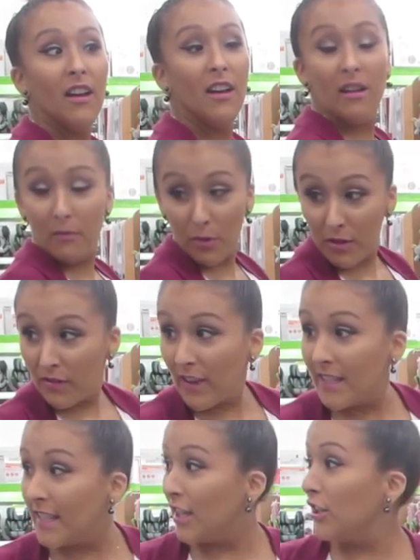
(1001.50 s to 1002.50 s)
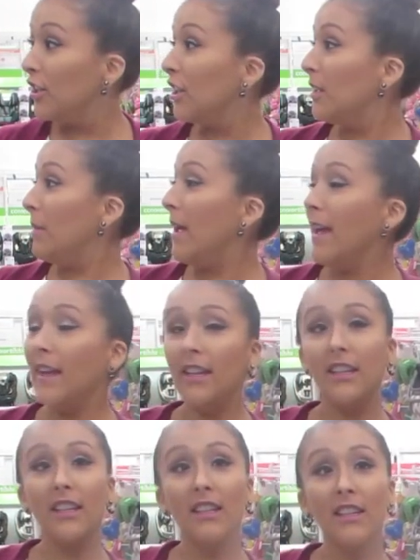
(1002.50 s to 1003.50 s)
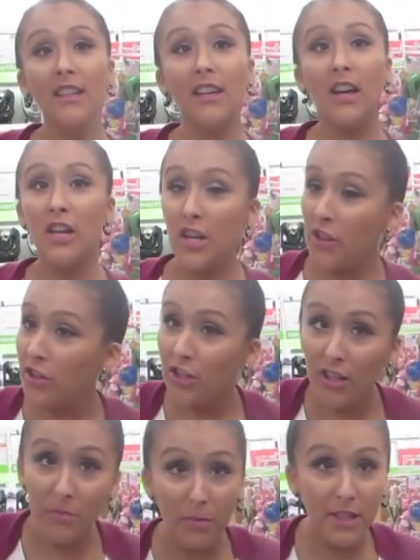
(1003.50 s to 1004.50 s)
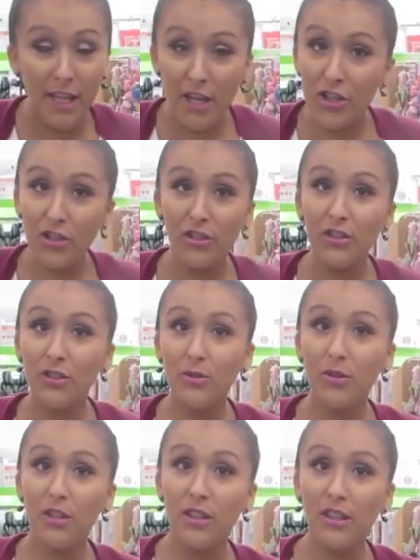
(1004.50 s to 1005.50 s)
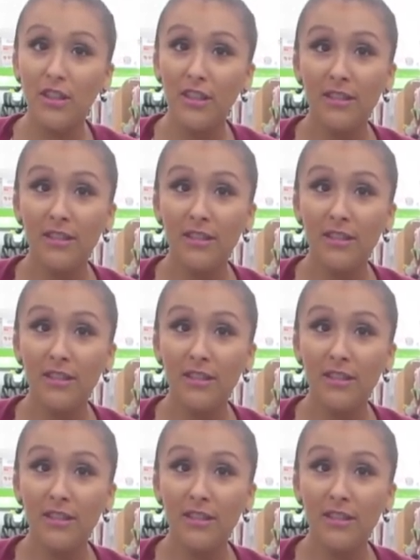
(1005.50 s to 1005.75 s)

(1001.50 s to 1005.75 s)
I don't. What like if that. I see a good-looking man, another good potential suitor?